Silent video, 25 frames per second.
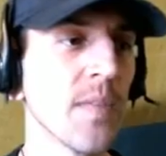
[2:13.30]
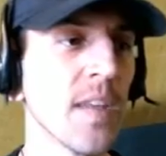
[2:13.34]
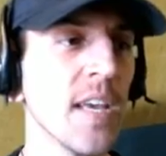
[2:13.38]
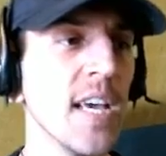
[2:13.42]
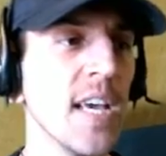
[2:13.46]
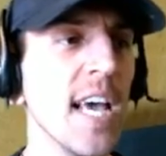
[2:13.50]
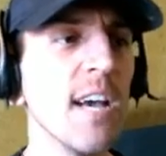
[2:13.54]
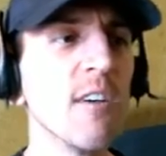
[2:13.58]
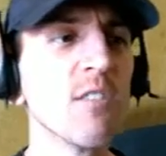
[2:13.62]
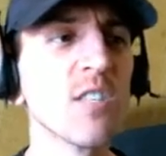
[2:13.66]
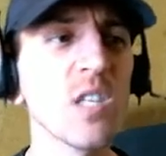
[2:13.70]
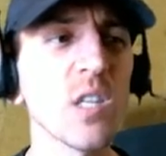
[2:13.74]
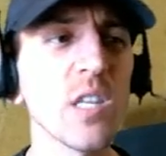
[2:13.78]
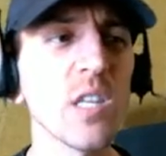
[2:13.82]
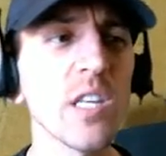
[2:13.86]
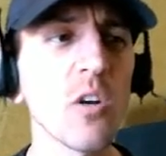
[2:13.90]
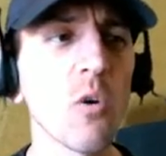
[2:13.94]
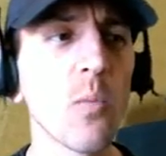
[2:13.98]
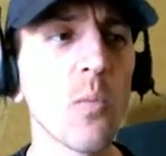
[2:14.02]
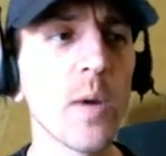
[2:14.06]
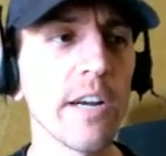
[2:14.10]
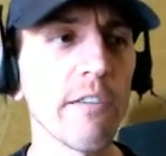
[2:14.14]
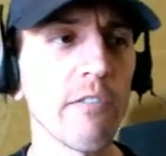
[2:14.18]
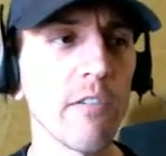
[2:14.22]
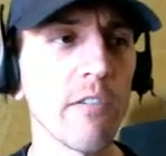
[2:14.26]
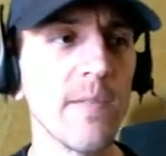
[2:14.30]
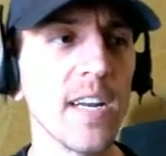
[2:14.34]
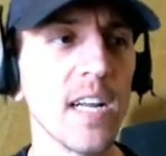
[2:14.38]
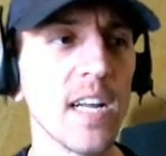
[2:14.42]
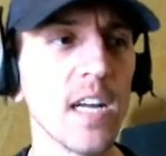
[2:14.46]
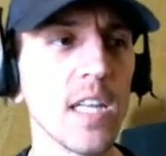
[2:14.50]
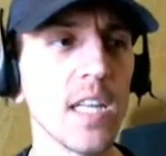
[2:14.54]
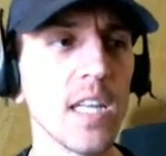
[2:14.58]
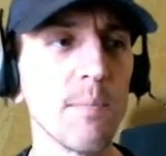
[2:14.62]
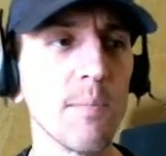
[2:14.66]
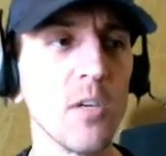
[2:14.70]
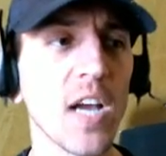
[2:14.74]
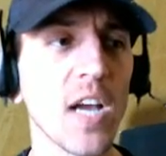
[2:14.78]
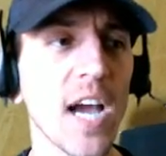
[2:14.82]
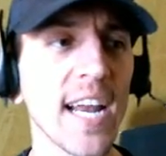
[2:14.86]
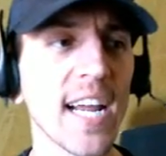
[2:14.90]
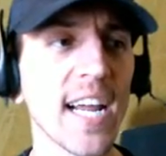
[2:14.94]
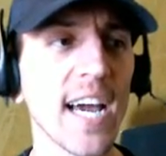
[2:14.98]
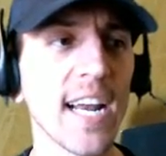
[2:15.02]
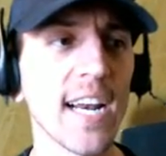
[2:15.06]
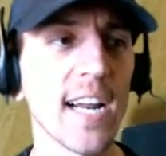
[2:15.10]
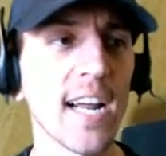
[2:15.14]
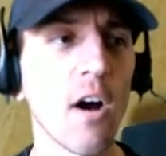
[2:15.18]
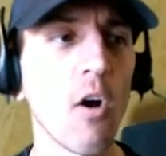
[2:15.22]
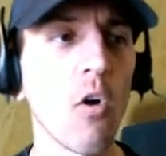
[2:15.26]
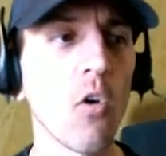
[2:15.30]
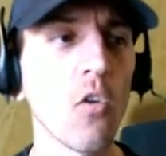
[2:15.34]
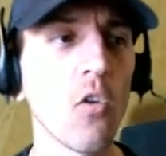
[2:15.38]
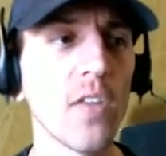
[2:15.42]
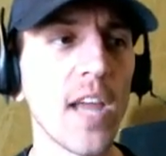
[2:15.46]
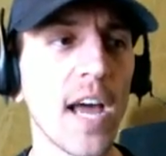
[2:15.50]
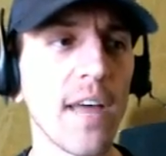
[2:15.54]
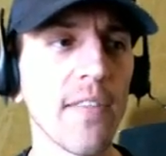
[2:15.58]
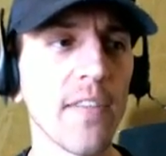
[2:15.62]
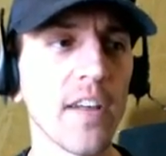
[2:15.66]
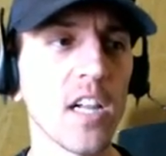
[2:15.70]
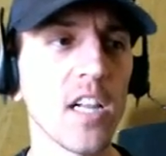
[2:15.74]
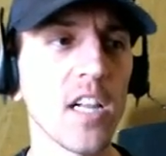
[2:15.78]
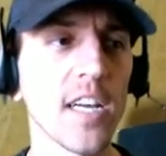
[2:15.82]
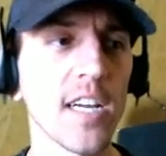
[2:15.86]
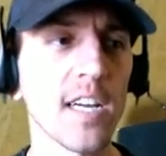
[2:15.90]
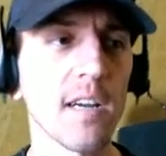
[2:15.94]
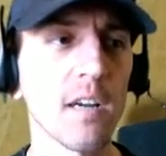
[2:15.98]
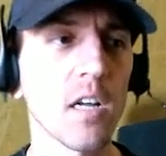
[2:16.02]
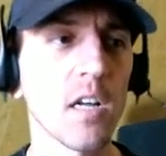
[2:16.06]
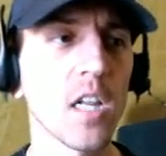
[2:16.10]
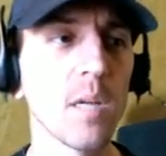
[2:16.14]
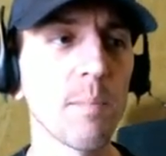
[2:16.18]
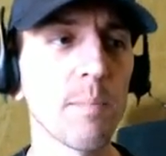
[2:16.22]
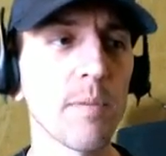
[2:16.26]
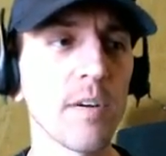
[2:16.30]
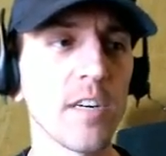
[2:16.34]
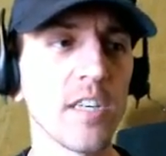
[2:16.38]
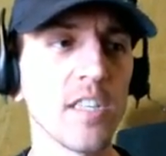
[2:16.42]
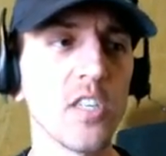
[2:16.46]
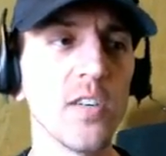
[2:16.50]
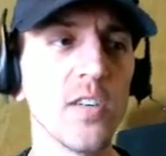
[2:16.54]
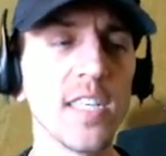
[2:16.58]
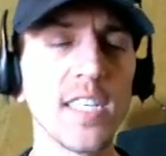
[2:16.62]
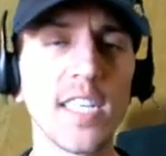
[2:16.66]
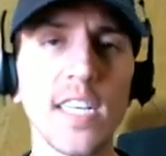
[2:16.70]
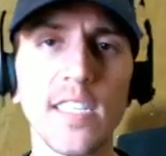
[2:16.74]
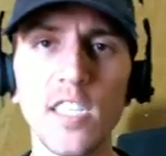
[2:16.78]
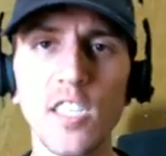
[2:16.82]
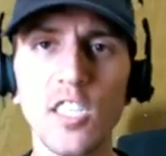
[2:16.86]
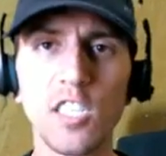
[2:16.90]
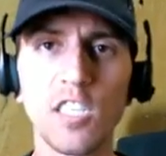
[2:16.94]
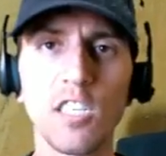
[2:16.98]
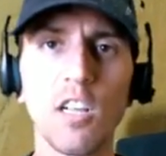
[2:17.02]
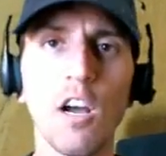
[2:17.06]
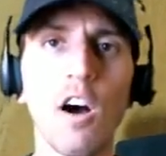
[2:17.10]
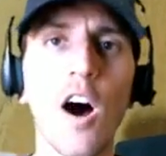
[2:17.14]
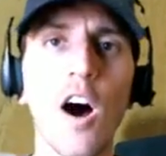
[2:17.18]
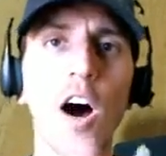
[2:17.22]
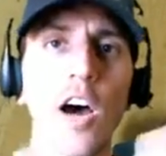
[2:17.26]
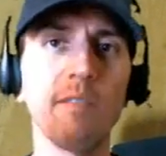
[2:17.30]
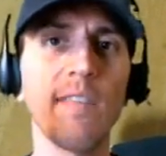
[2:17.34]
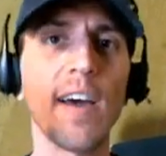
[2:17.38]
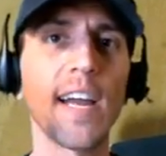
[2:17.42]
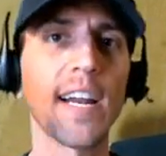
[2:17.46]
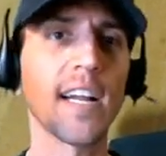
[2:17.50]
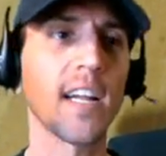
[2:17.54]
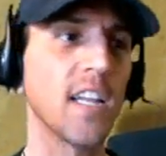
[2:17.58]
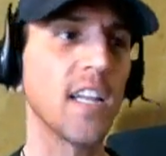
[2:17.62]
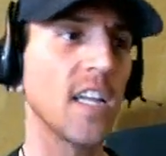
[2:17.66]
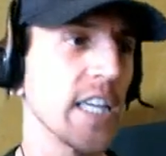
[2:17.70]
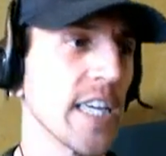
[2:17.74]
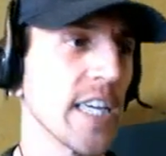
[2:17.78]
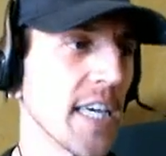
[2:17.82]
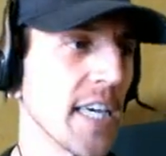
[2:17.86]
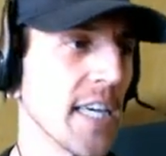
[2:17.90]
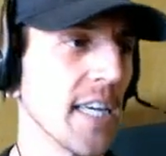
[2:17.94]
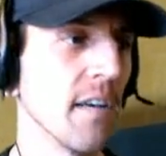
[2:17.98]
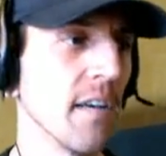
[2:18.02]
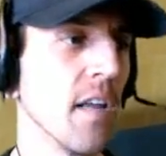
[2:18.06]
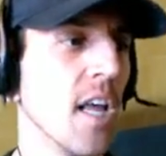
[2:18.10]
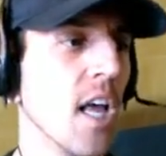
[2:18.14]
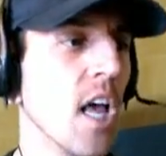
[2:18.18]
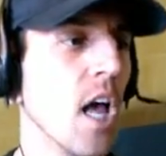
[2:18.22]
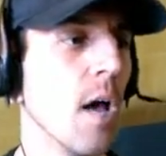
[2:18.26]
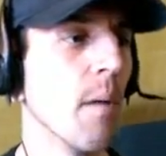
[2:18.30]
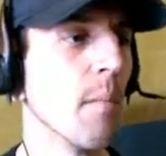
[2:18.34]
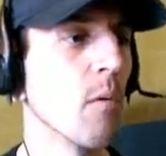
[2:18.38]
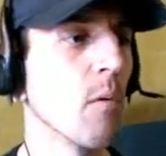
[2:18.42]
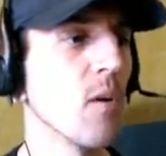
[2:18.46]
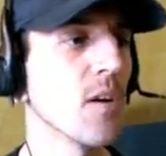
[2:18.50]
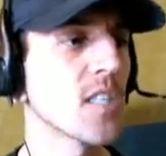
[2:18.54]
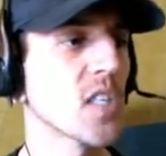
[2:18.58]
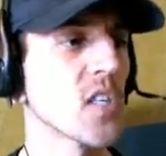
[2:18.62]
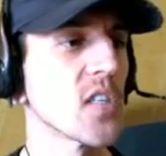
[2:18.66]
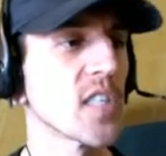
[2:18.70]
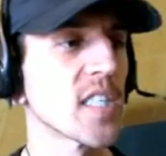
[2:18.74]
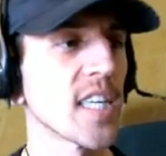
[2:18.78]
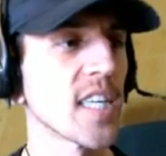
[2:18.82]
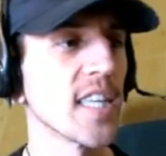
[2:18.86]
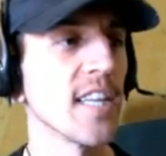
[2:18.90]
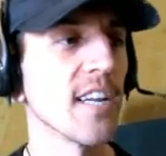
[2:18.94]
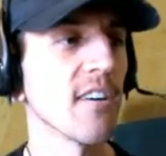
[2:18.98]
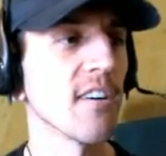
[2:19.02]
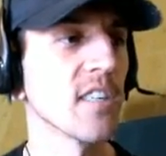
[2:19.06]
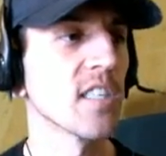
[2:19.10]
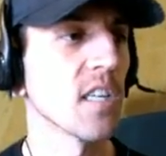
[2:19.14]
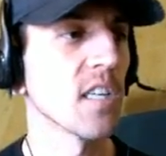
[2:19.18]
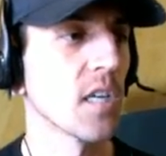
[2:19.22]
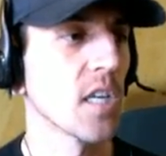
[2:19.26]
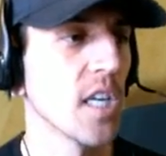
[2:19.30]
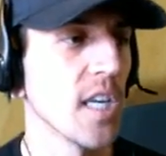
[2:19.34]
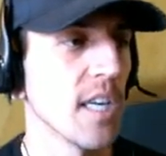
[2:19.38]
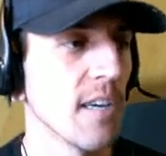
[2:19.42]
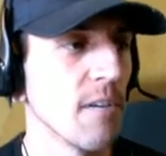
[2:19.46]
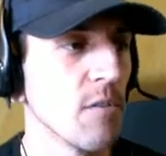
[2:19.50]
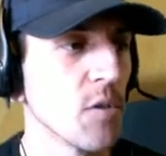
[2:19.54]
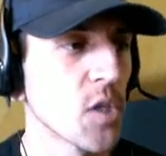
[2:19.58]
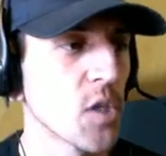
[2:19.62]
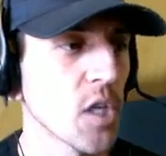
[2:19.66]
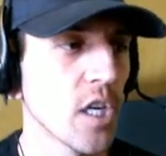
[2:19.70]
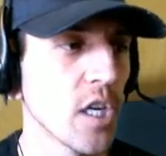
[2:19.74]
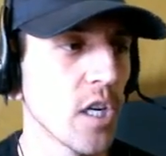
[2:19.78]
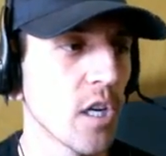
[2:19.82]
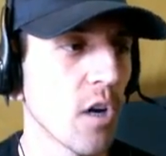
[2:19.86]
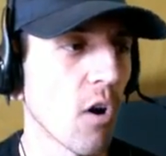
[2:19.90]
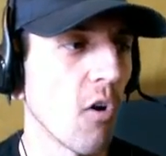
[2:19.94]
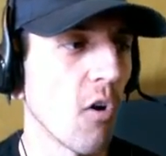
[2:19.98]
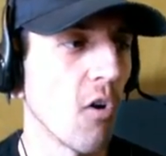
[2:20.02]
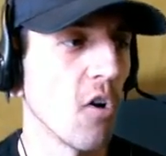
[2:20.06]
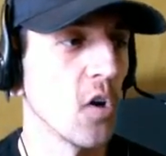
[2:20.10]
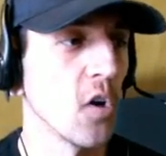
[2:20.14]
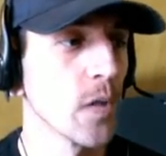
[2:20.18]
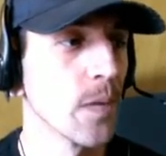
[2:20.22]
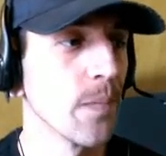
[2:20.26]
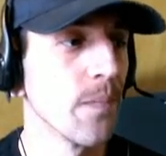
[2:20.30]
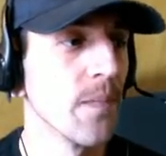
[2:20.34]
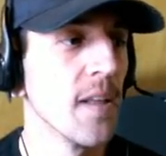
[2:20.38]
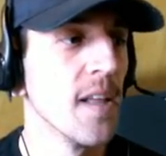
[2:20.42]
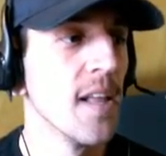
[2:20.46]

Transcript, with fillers: It was a little weird for me to clip. You kind of got to hold down the click, clipper and do it. It doesn't just automatically click in. But once it was in there, it was a, it was a good hold.